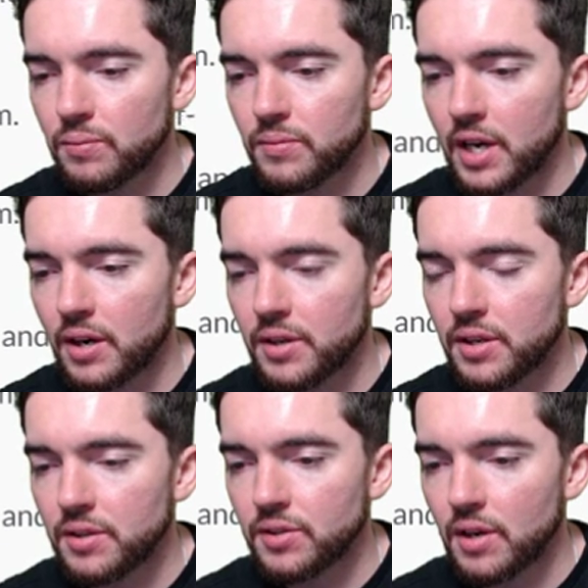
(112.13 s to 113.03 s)

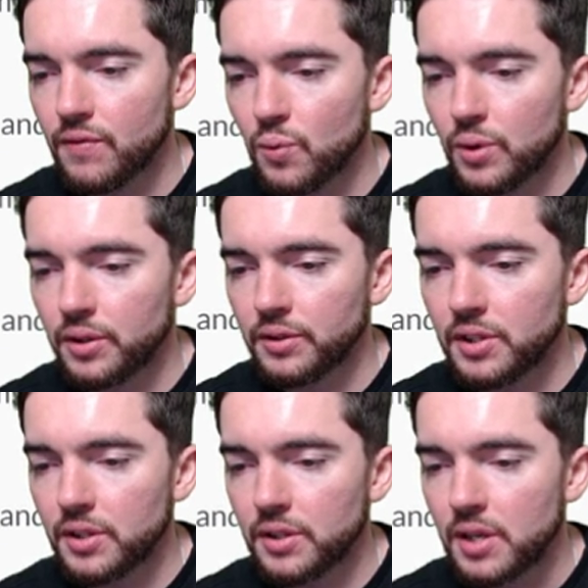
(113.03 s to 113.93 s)
areas of the world
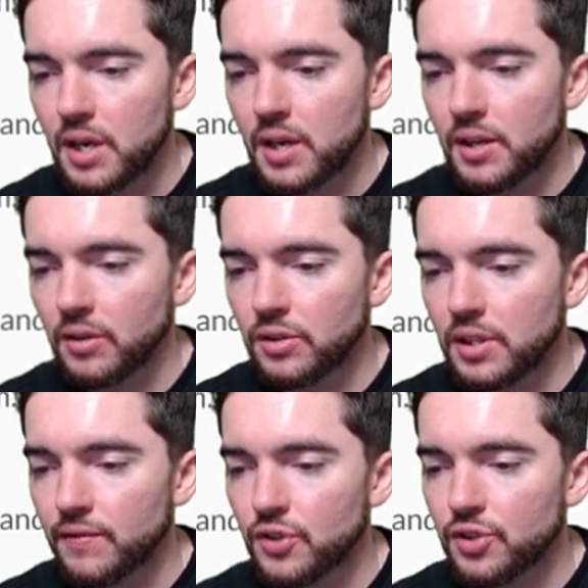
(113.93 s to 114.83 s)
here. They're
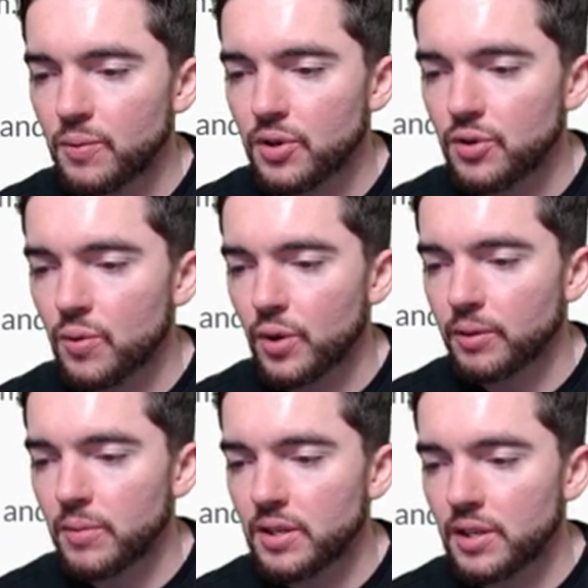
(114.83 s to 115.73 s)
looking for someone who can work
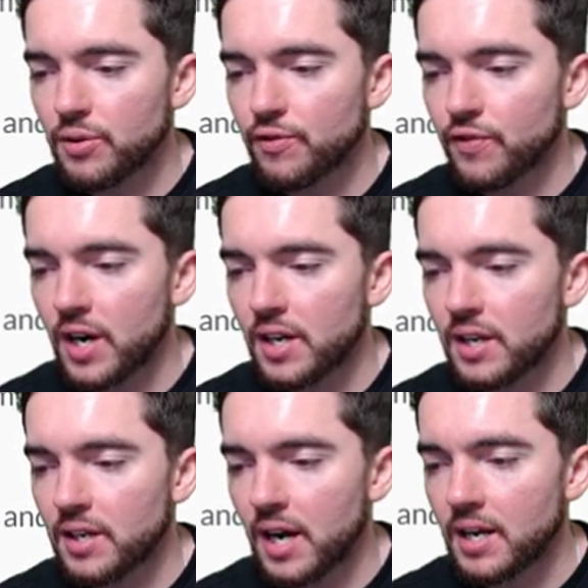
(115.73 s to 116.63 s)
Monday through Friday,
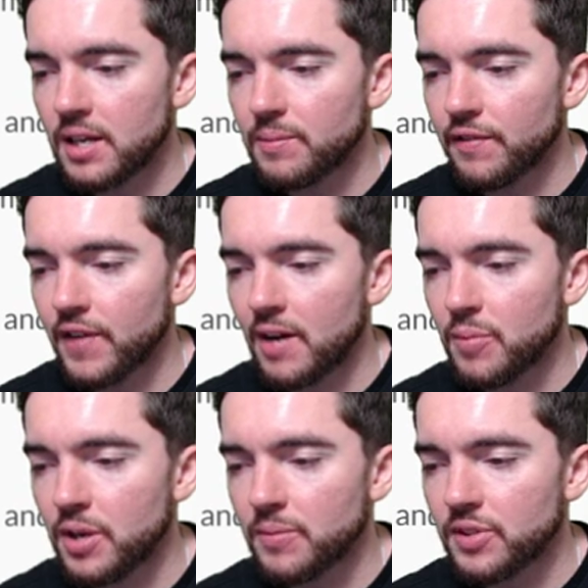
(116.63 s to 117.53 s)
9 a.m. to 5
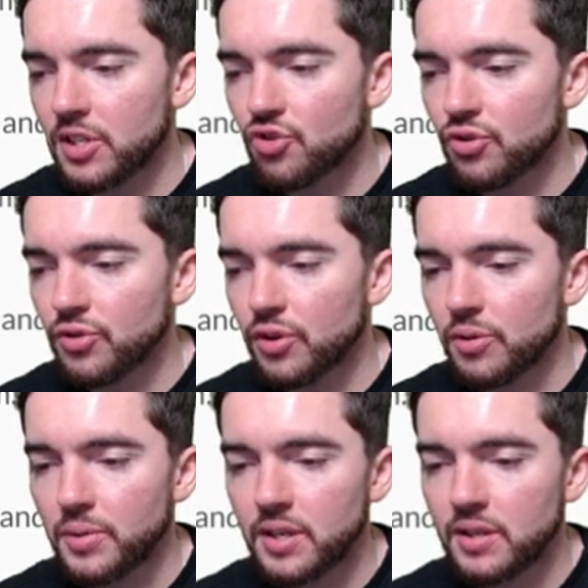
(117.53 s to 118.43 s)
p.m. Central
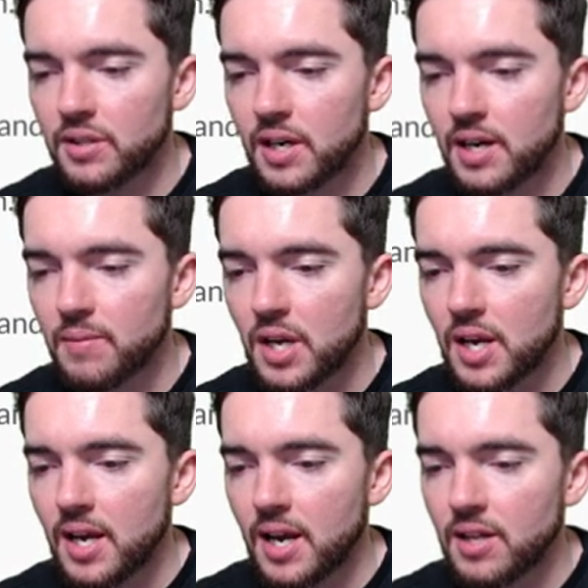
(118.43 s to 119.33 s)
European time.
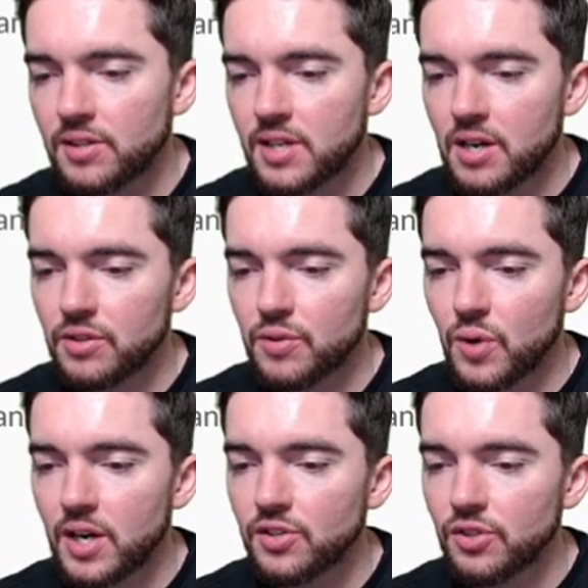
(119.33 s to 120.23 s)
And
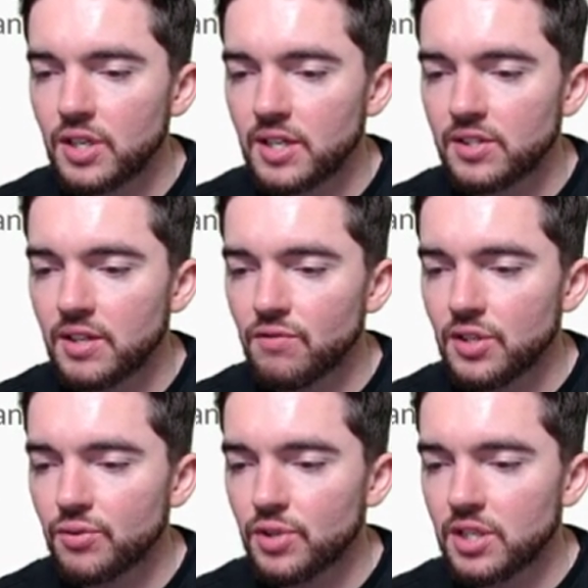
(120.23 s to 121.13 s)
salary-wise, you're looking at 73 to